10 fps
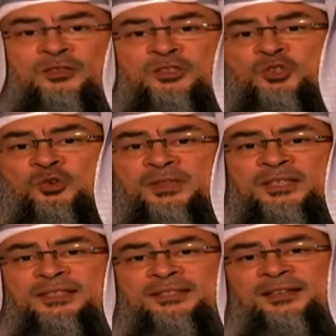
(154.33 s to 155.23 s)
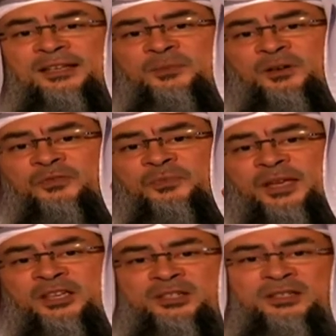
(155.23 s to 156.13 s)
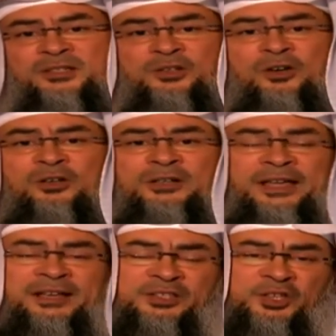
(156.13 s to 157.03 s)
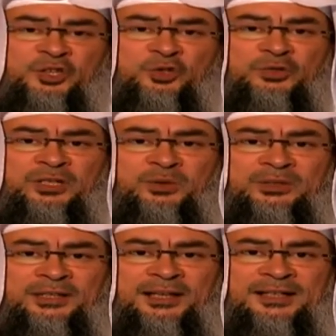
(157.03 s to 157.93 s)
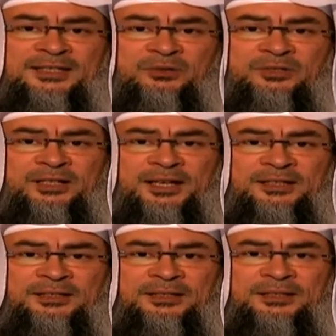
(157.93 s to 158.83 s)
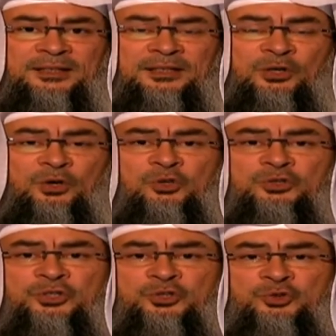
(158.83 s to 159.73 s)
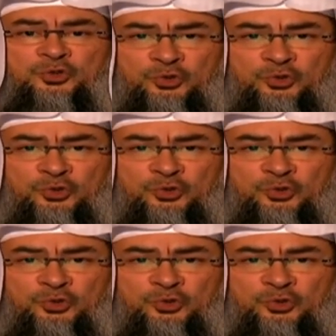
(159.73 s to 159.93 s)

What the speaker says: So this type of patience on executing what Allah Azza wa Jal has ordered you to